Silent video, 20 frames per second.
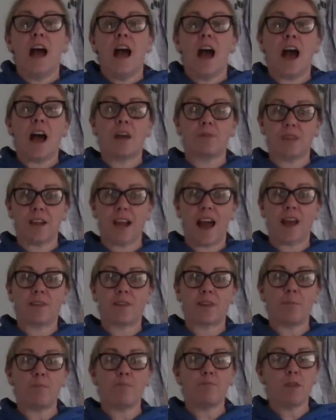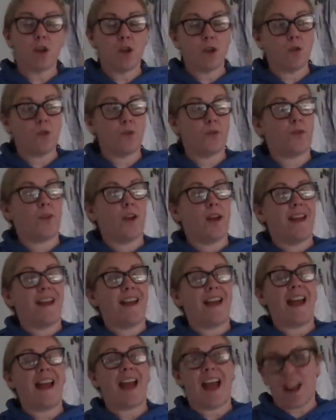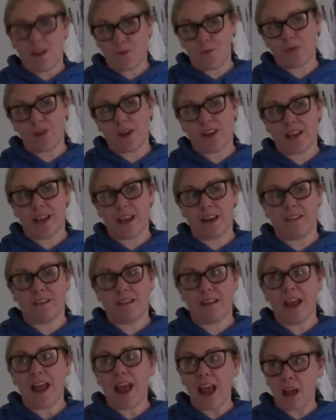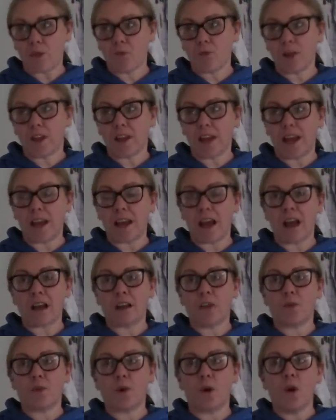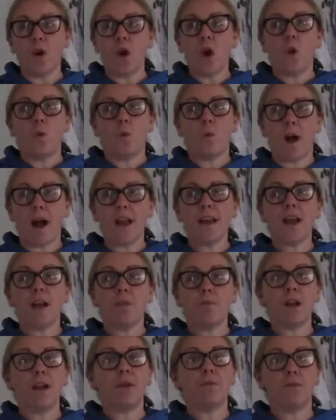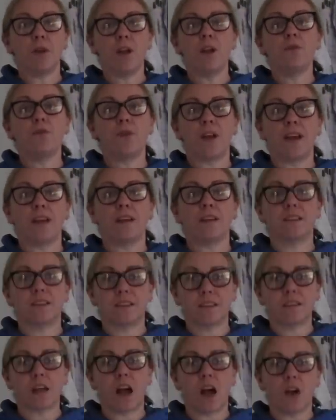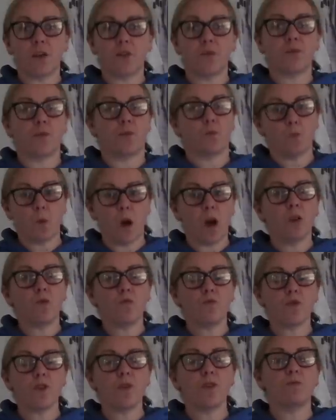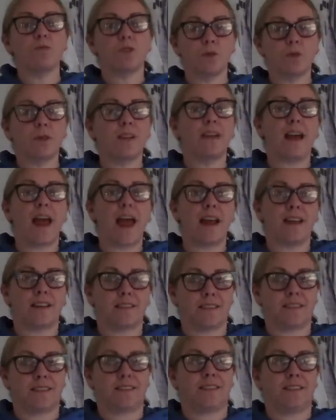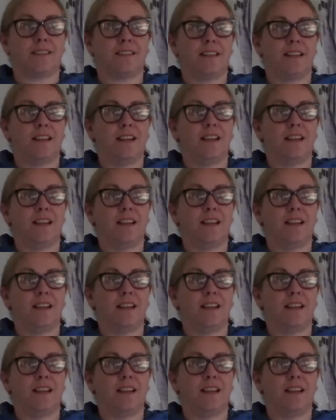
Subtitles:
I'm gonna have to move everything. And I thought, why am I moving stuff from one room to the next?